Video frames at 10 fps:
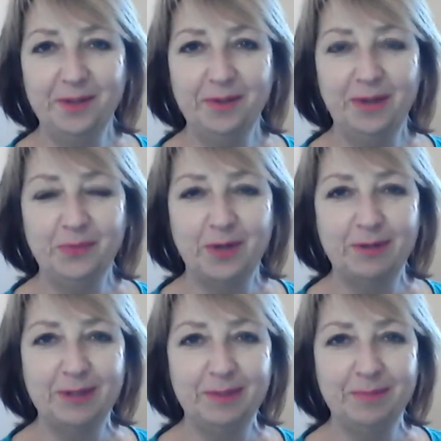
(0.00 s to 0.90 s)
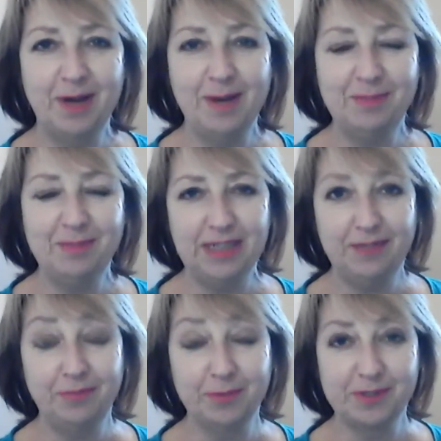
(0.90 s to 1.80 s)
Hello and welcome. I'm
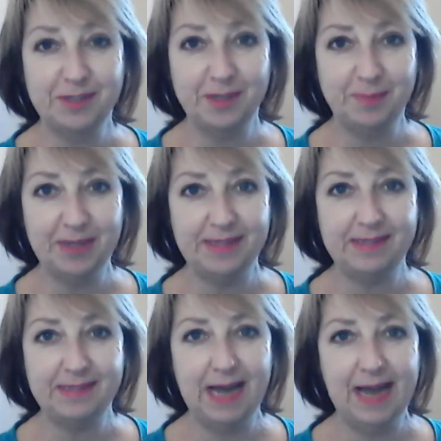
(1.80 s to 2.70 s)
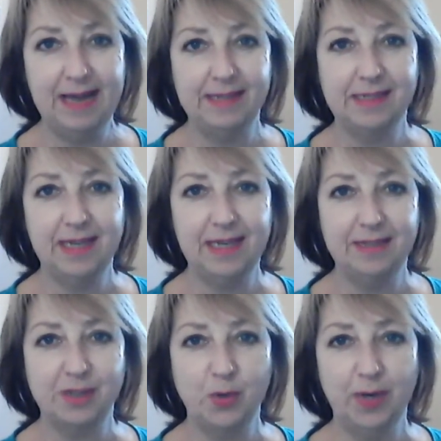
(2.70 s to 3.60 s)
Gilly from Osteobiz, and
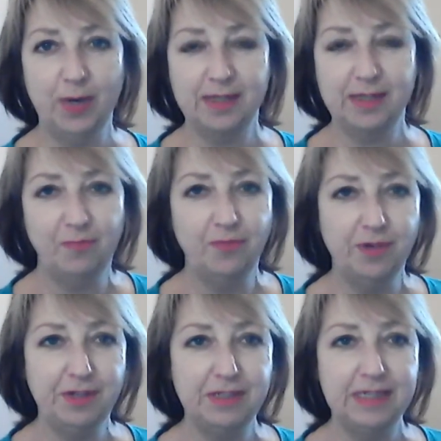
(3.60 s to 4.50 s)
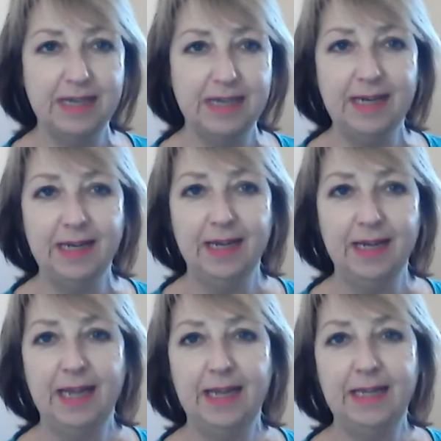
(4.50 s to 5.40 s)
here's a quick tip for you today.
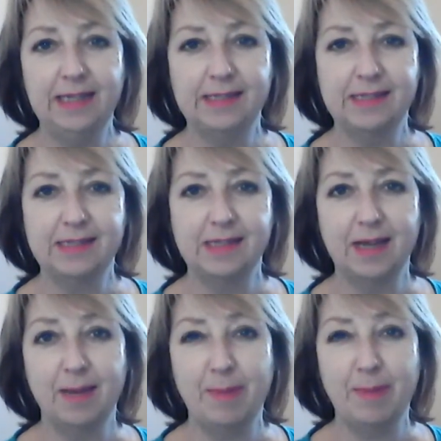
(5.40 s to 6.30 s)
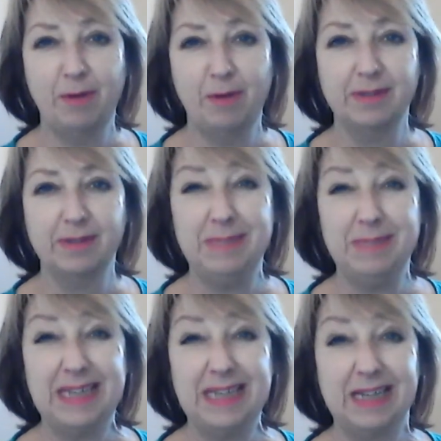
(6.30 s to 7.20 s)
It's about
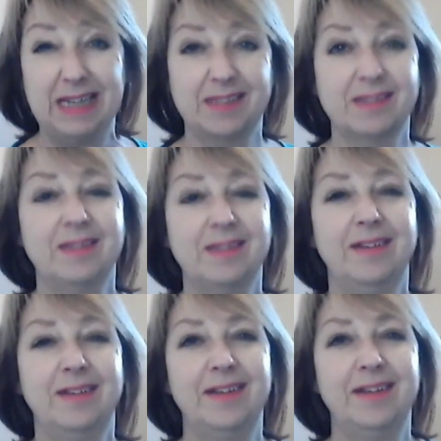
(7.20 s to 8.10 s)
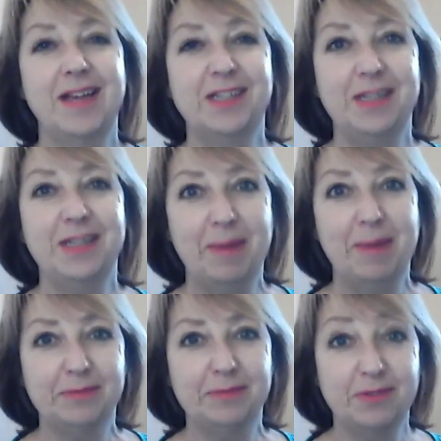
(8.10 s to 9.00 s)
mistakes. It's actually
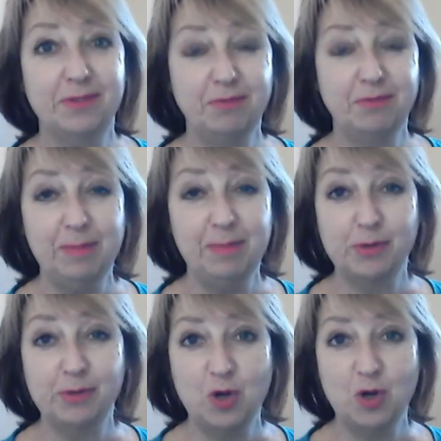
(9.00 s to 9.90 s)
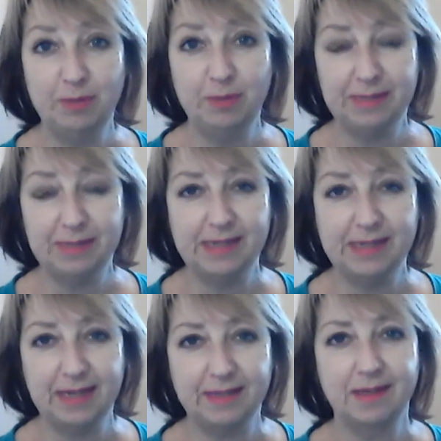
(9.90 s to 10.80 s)
about the 3 most common
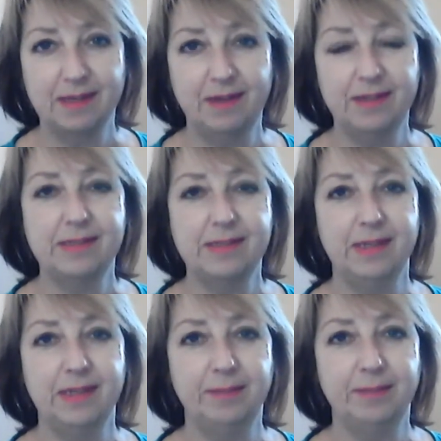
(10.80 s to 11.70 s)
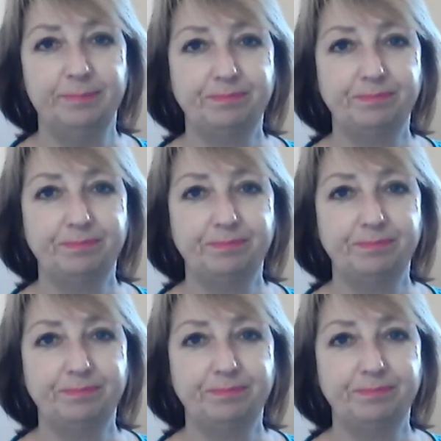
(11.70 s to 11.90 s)
mistakes that I see.